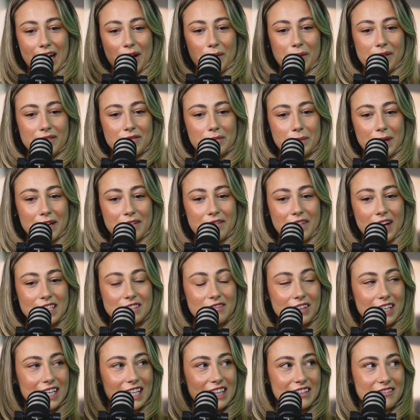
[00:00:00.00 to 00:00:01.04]
I went for my
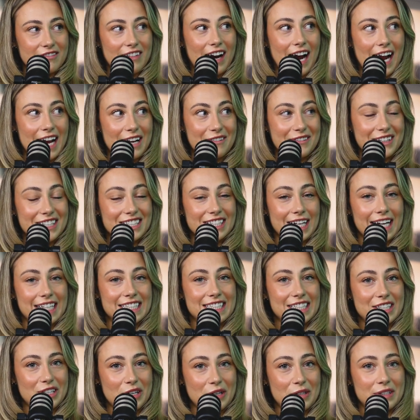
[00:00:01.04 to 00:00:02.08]
first run in the rain, which I
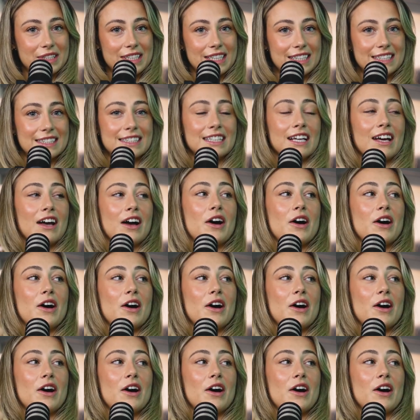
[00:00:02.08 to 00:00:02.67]
actually noticed